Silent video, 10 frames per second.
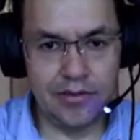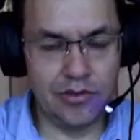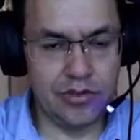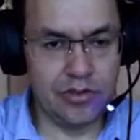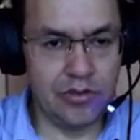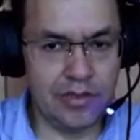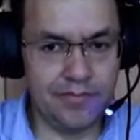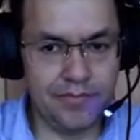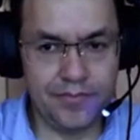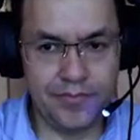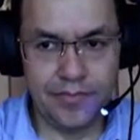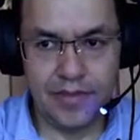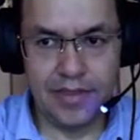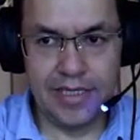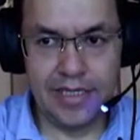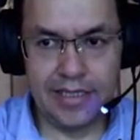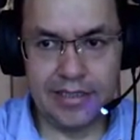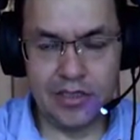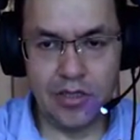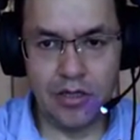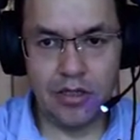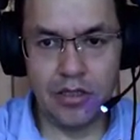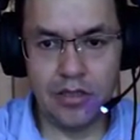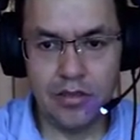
also a 10x Talk